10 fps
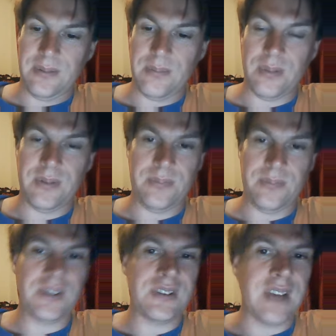
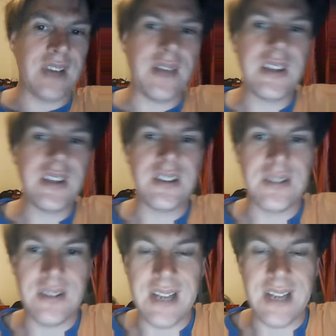But I think
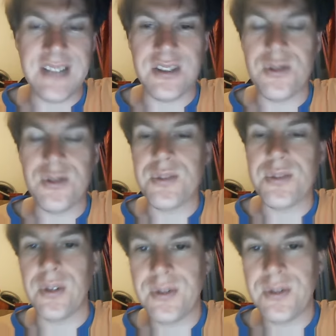the lens is too
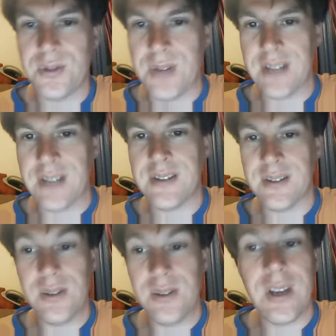small to do that.
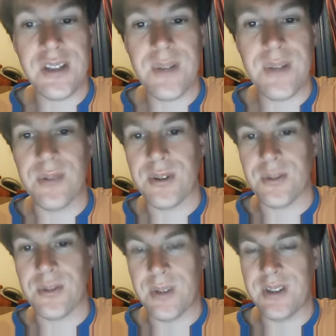You can split
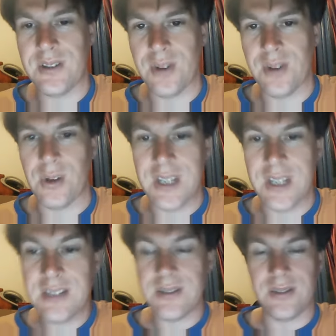water with solar
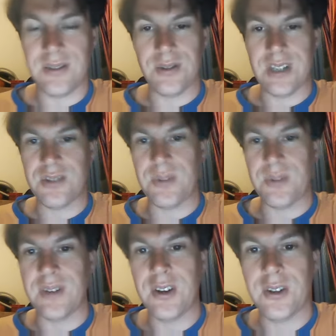heat. It just has to
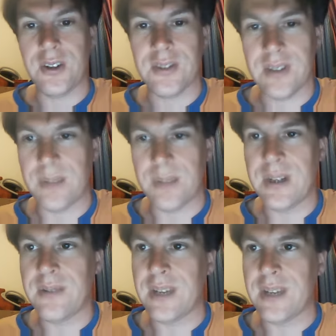be very hot. I
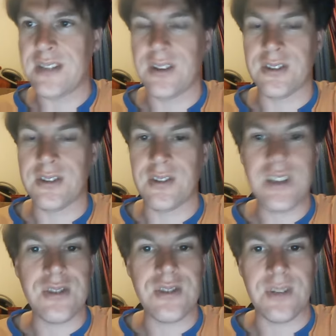believe 1800
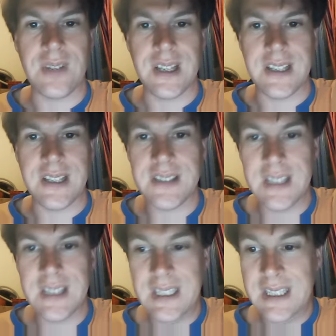degrees or something like that.
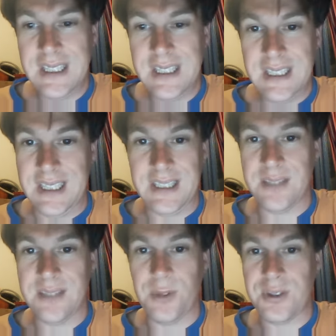And
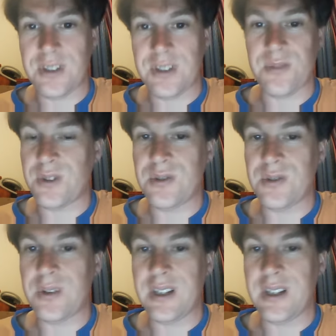then water doesn't want
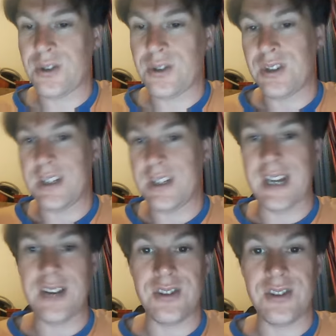to. The oxygen and the
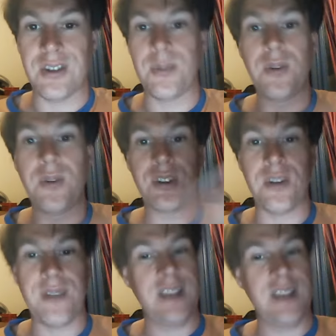hydrogen are moving
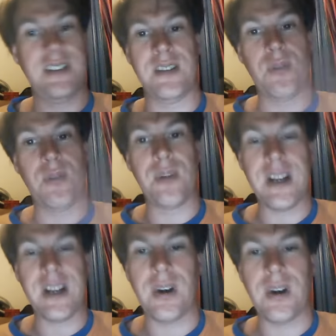so fast that they will
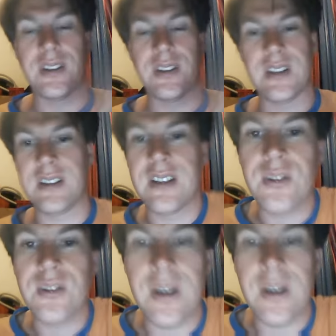break apart, and
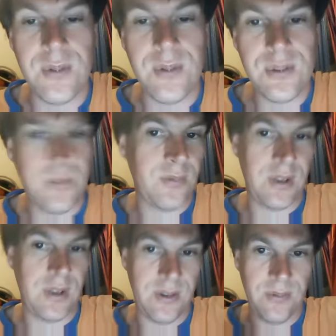you will have
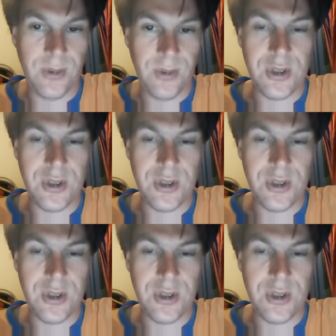water